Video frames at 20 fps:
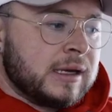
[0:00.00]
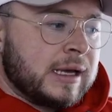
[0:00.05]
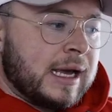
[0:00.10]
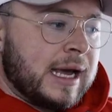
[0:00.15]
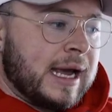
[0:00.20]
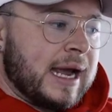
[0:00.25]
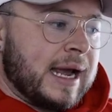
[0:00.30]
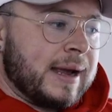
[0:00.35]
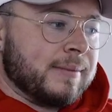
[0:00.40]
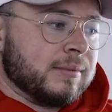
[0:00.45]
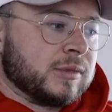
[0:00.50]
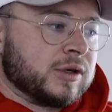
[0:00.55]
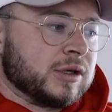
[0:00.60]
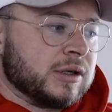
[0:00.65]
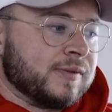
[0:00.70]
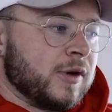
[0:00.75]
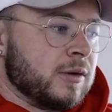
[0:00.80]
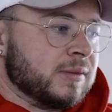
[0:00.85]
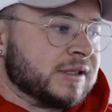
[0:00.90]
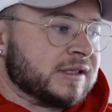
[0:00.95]
um, kind
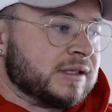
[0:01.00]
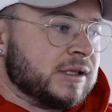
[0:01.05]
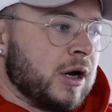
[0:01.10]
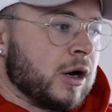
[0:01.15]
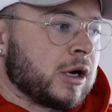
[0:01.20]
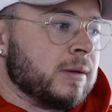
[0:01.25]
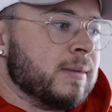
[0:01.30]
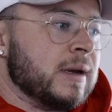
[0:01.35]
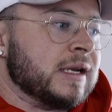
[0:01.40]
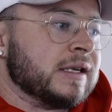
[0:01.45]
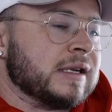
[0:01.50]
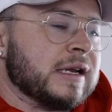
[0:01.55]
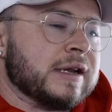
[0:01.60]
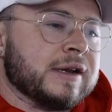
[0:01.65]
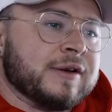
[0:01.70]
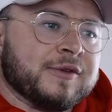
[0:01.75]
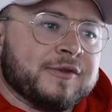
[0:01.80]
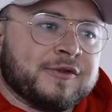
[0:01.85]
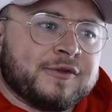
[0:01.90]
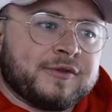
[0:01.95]
of almost
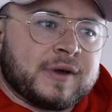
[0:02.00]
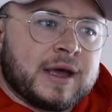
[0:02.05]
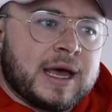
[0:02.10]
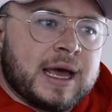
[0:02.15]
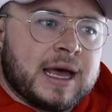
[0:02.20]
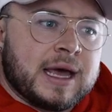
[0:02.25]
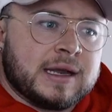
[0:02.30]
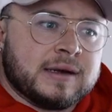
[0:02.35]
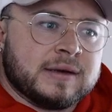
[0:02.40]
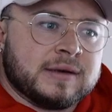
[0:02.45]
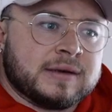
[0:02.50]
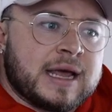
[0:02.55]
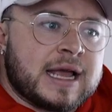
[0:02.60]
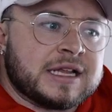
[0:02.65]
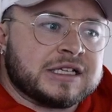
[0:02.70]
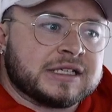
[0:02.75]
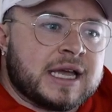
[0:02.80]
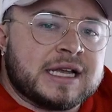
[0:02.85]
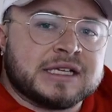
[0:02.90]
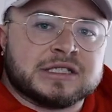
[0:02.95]
documentative and
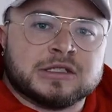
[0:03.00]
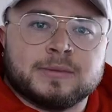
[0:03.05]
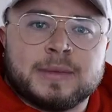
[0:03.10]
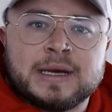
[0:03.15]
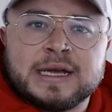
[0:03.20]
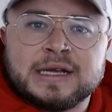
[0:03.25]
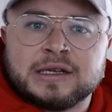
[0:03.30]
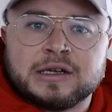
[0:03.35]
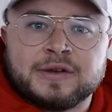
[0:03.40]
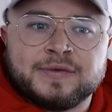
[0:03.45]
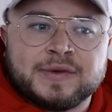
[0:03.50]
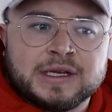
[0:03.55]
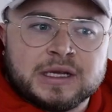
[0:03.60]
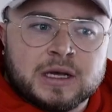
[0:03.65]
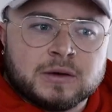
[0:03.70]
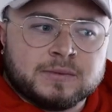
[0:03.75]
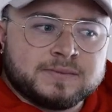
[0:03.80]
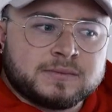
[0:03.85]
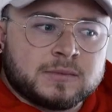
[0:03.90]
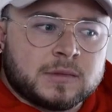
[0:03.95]
educational main of the
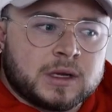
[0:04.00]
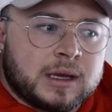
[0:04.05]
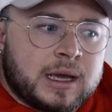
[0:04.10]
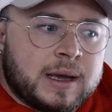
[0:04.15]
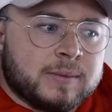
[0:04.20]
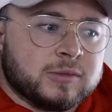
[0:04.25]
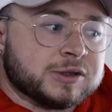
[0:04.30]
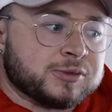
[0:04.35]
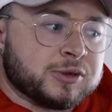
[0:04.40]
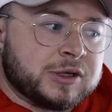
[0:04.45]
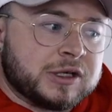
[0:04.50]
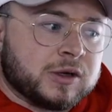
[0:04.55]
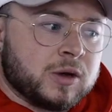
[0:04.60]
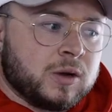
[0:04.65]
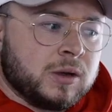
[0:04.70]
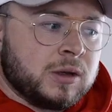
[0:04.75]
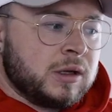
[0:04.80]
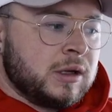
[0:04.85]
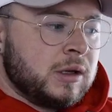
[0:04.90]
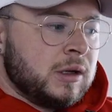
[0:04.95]
video, um, which was pretty
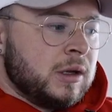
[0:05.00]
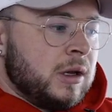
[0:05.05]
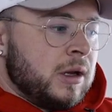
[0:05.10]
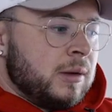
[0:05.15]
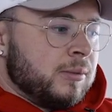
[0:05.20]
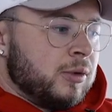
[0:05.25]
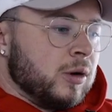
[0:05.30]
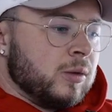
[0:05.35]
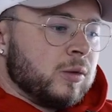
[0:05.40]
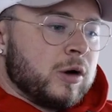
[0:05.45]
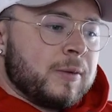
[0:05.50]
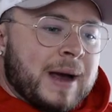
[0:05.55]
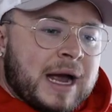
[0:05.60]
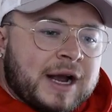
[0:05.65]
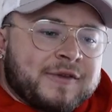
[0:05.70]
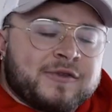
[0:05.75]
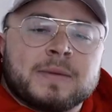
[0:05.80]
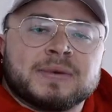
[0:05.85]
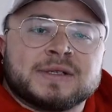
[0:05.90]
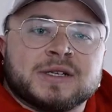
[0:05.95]
cool. But we're
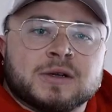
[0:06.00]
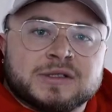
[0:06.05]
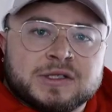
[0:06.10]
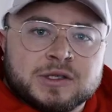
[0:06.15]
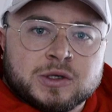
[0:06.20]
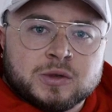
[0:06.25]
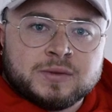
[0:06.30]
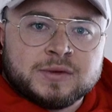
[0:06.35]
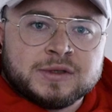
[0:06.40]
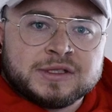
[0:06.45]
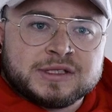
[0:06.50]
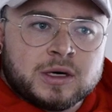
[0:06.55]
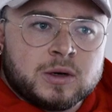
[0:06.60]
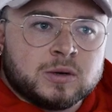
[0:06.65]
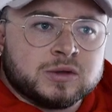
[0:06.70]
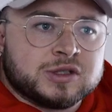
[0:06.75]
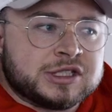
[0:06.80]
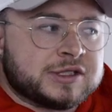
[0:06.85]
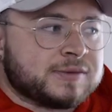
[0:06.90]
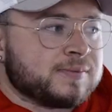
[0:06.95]
back for episode two.
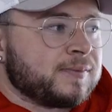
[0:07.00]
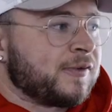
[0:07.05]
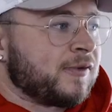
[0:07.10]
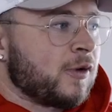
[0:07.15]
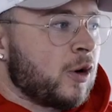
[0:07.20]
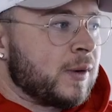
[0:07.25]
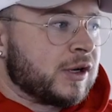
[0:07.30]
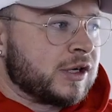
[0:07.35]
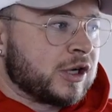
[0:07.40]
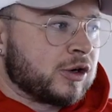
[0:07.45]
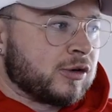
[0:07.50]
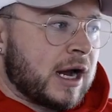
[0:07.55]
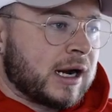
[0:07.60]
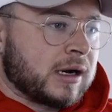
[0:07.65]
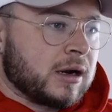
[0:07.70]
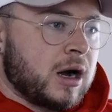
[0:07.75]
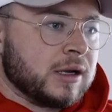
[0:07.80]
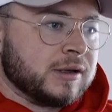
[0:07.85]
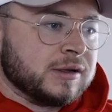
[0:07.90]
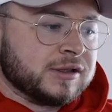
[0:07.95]
So just before we kind of
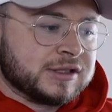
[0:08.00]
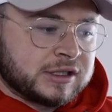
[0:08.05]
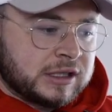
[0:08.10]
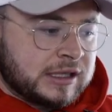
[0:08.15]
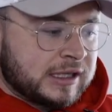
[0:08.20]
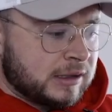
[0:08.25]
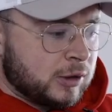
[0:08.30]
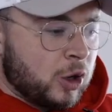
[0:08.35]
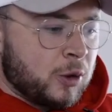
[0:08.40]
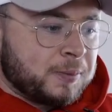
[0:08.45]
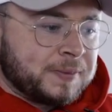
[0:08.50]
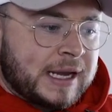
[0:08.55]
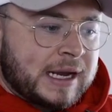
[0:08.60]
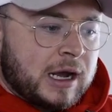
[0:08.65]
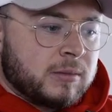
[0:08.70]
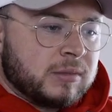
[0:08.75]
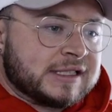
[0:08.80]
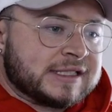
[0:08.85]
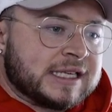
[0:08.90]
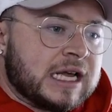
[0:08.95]
crack on, just a little update
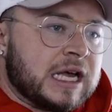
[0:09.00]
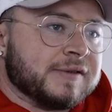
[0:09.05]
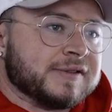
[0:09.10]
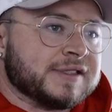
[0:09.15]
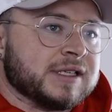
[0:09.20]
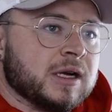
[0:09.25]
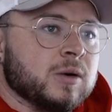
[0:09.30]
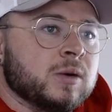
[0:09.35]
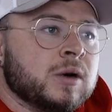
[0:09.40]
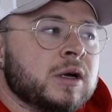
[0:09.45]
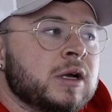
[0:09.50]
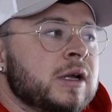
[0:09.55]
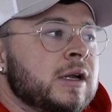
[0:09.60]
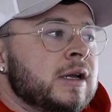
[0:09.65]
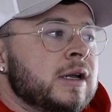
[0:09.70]
on myself. So